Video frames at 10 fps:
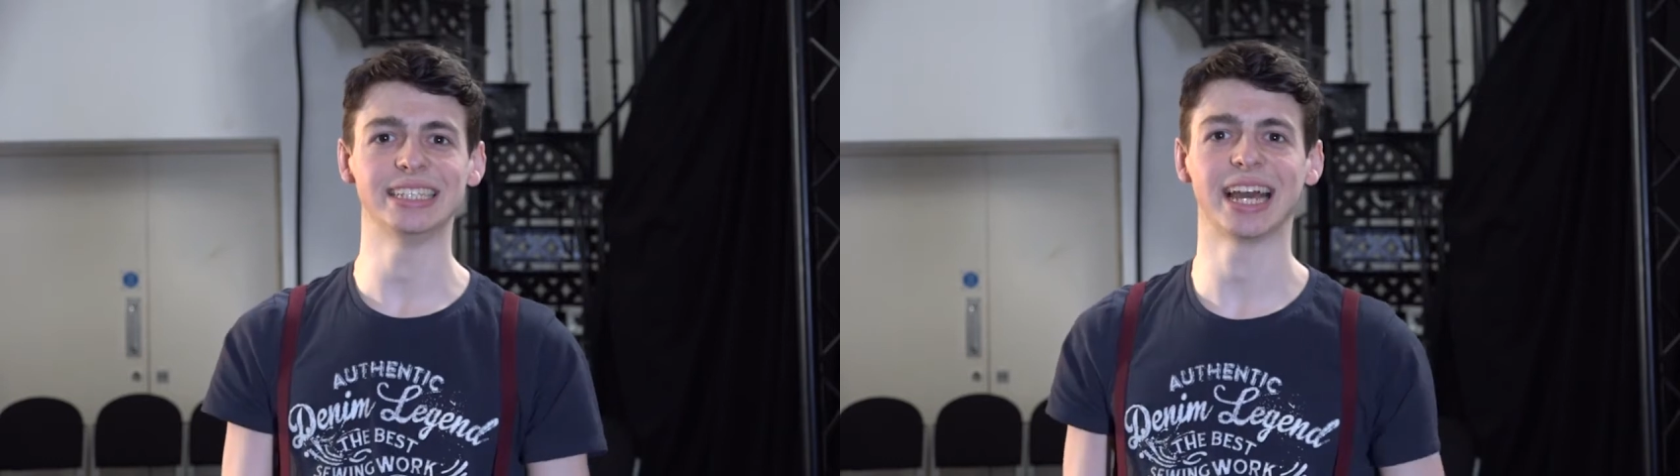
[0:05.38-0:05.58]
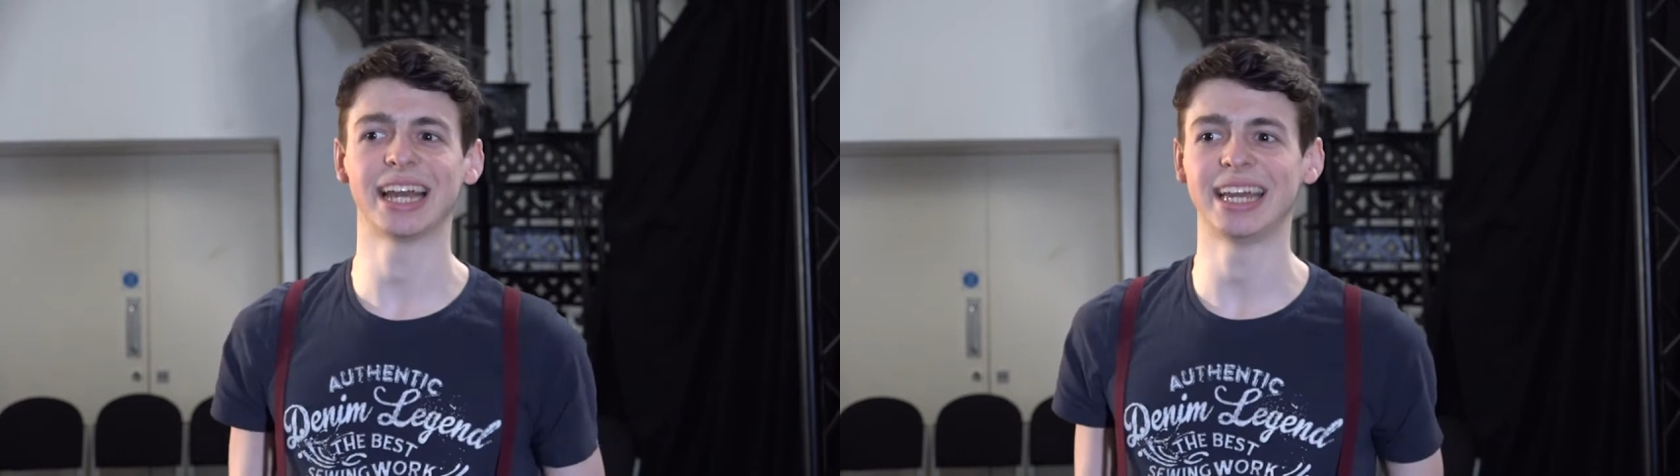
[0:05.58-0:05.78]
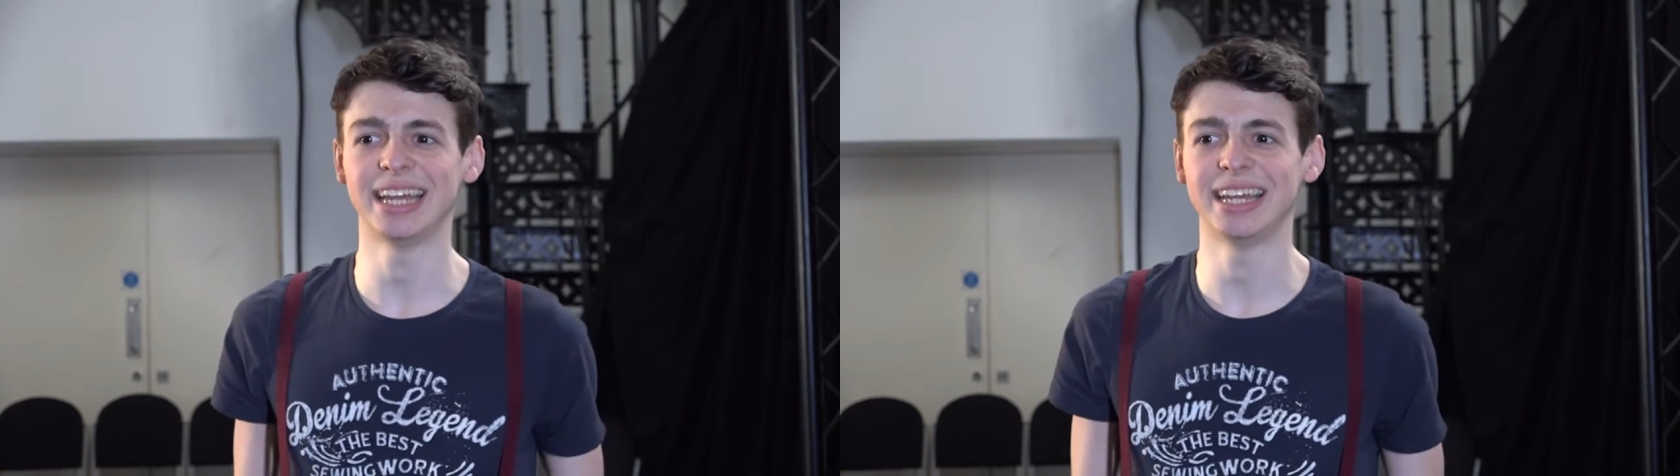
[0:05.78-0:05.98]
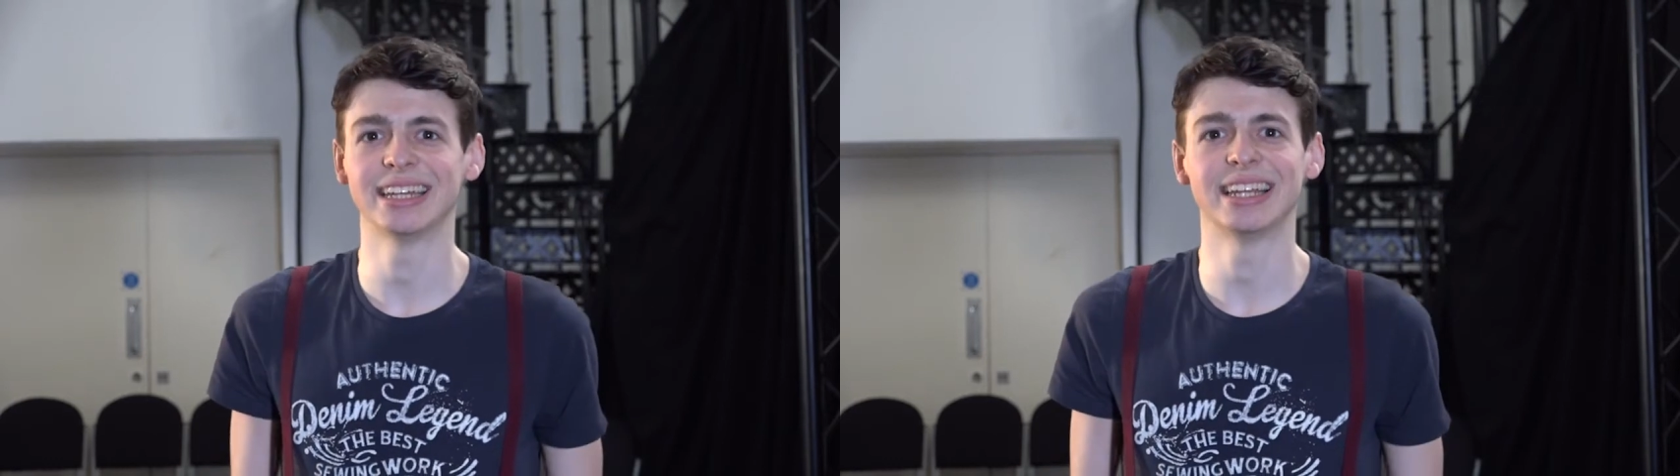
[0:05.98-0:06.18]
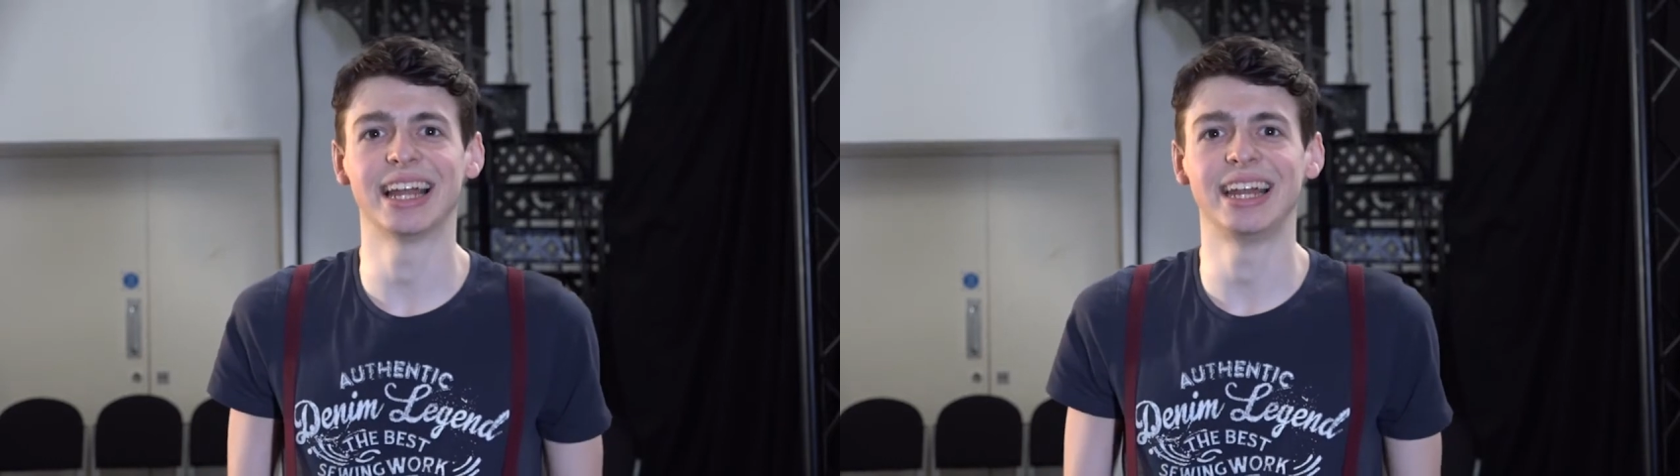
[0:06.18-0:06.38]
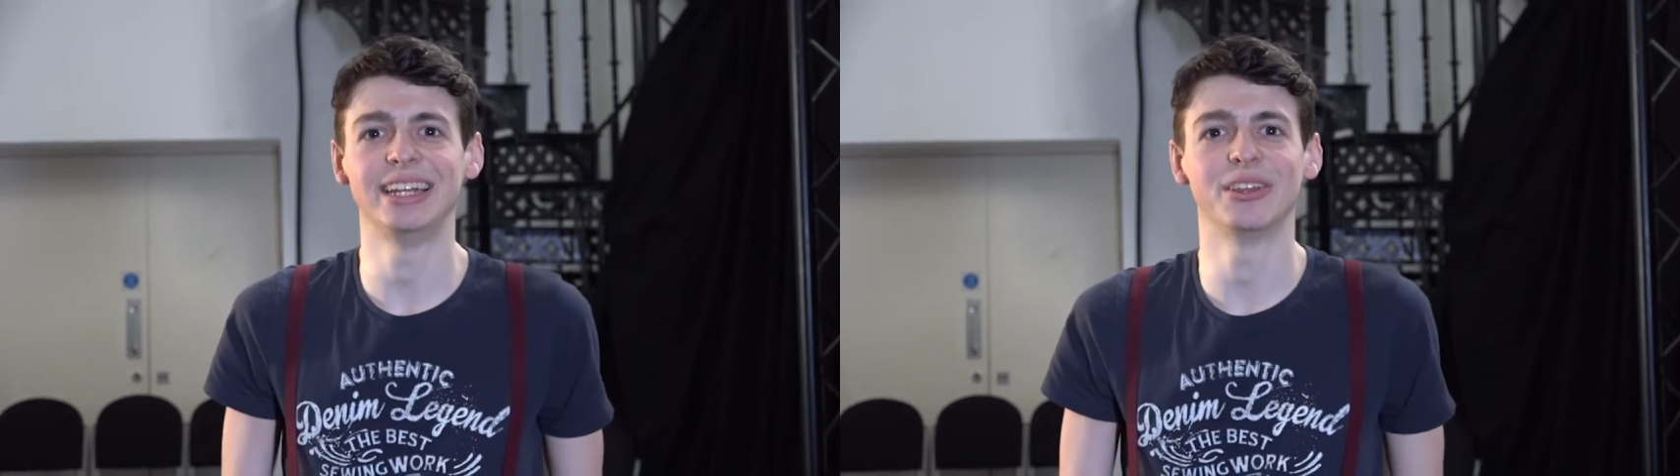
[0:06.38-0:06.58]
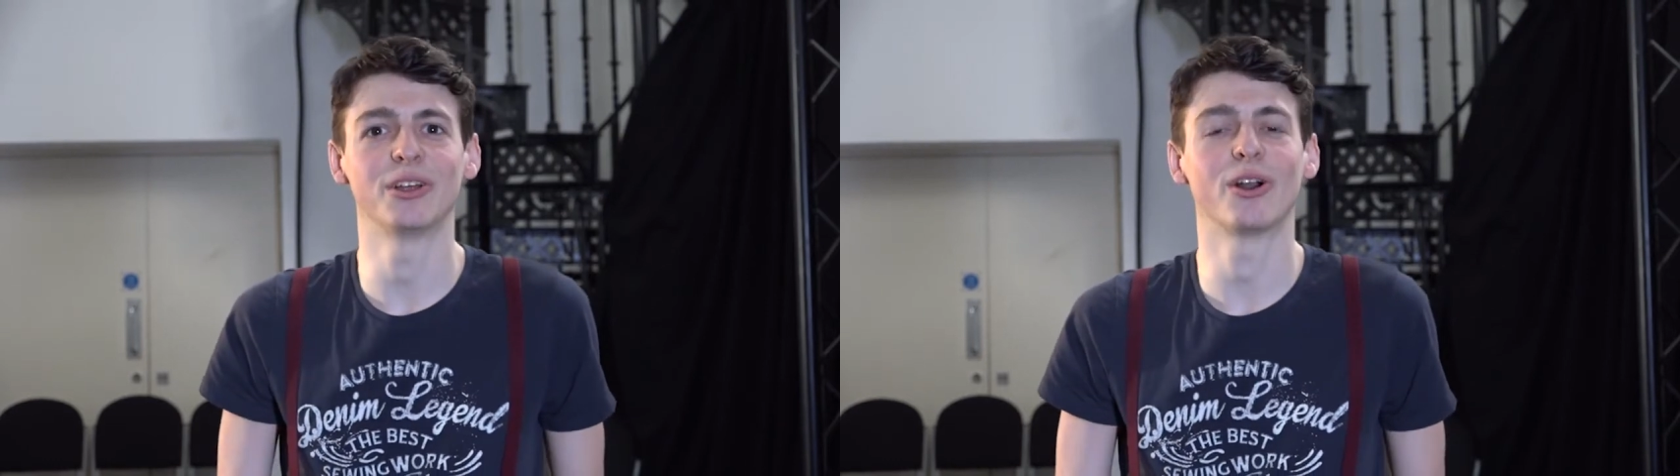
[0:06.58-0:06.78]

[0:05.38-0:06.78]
zaggy line in the